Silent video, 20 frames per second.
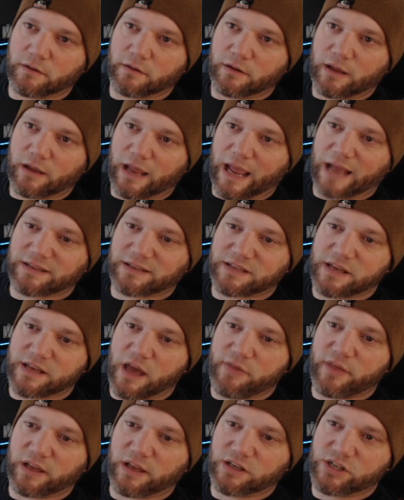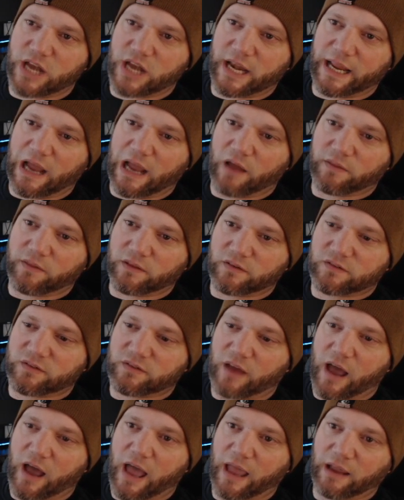it has nothing jetting out the
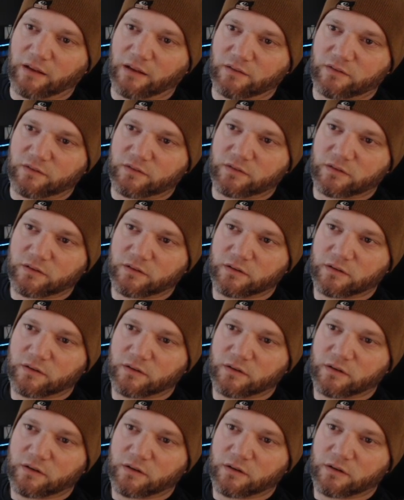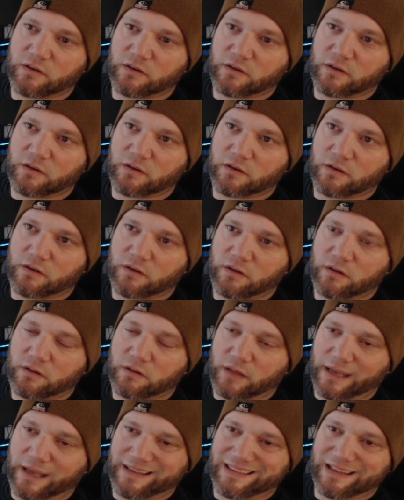sides,
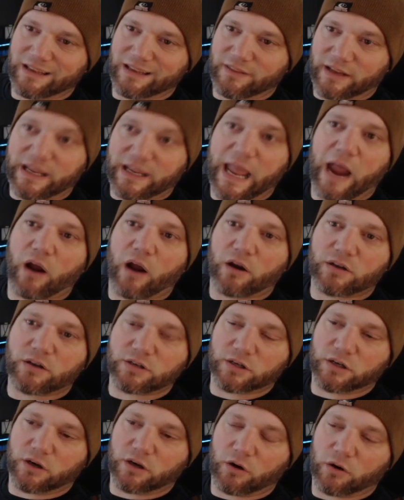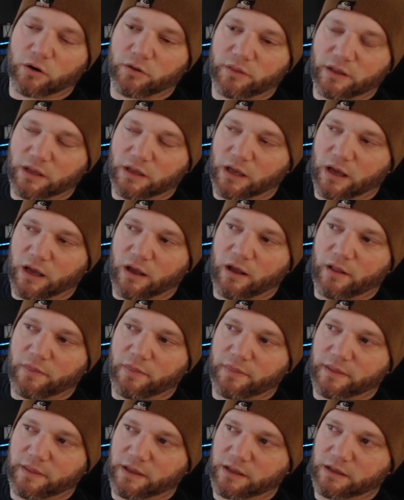like the character, or the
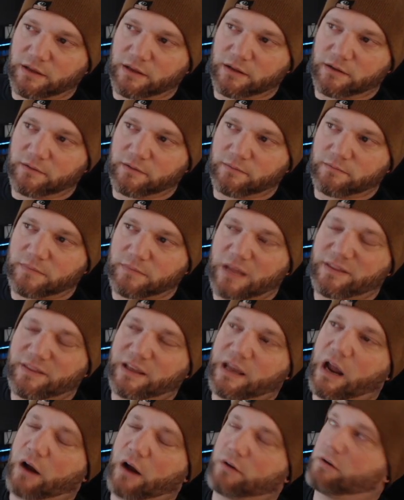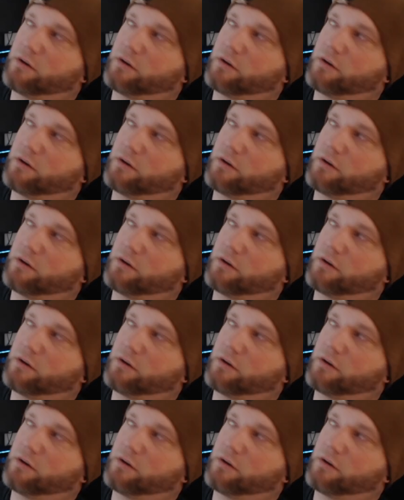not the character